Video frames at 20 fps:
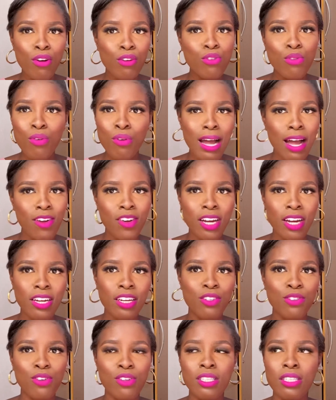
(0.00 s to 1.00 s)
Don't
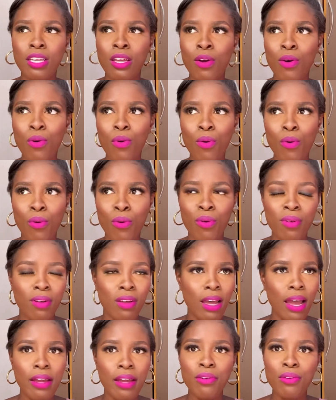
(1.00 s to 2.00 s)
actually just say, oh,
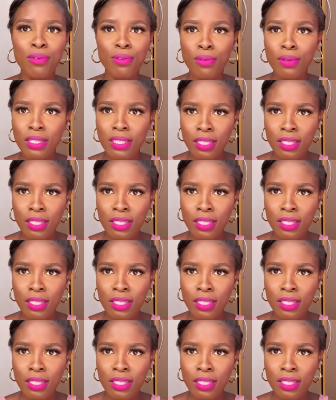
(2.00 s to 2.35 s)
I don't know it.